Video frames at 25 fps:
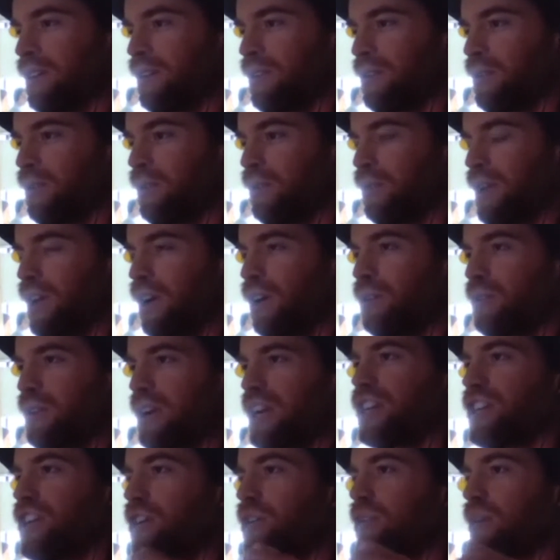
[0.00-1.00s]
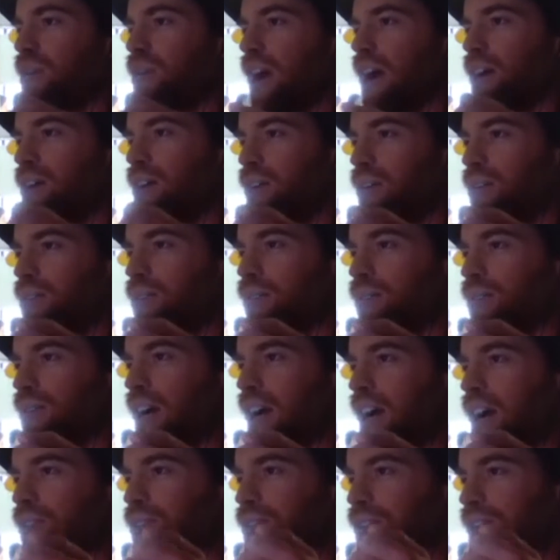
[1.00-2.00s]
we already know how
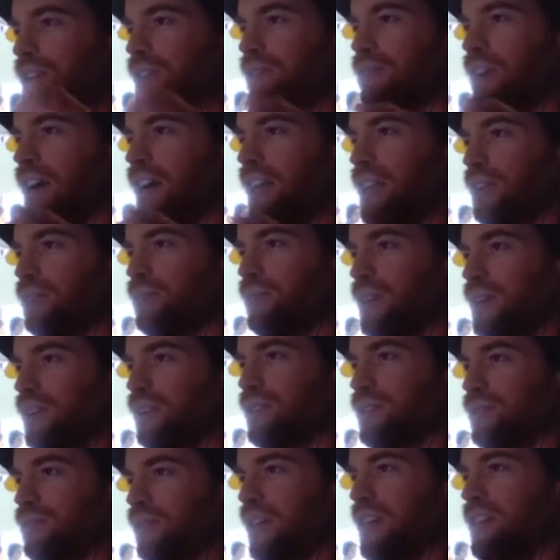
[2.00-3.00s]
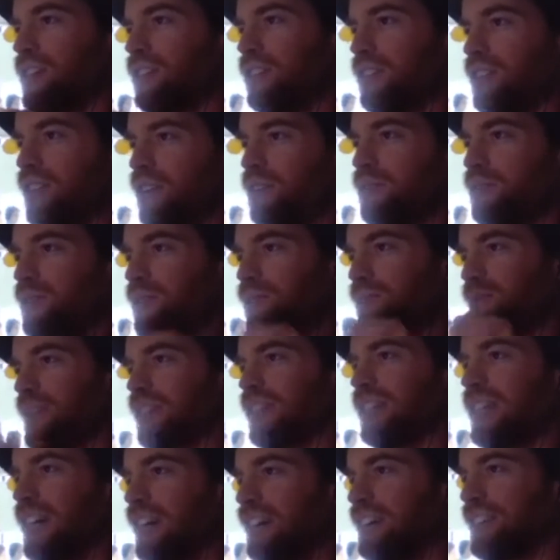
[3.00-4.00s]
to define the reals, right? You go into
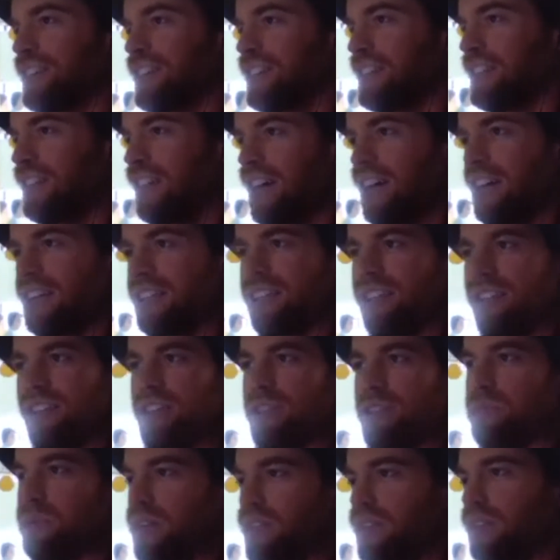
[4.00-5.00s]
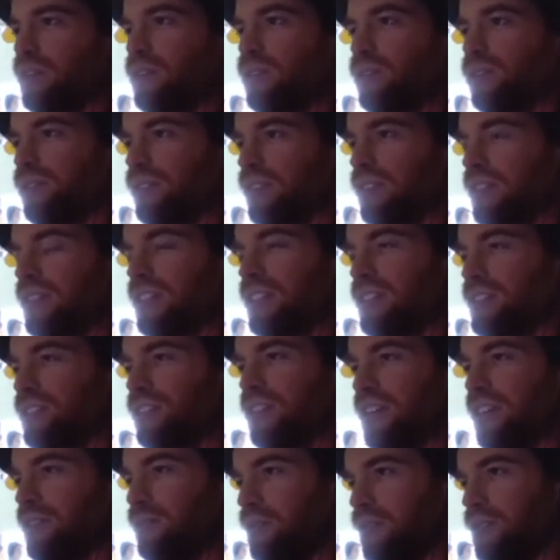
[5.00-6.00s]
real analysis class, they'll explain the whole thing to
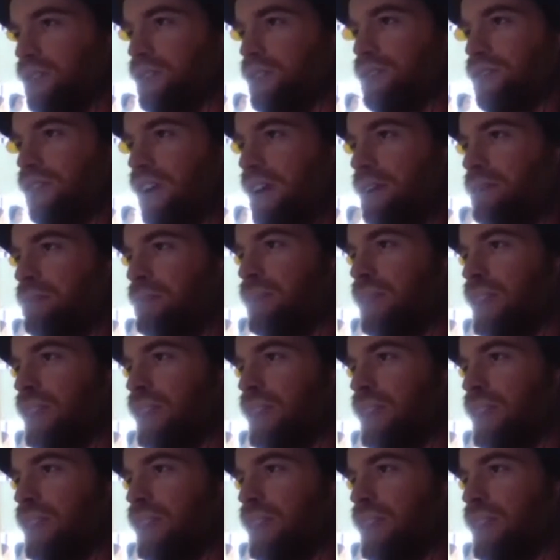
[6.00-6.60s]
you, it works great.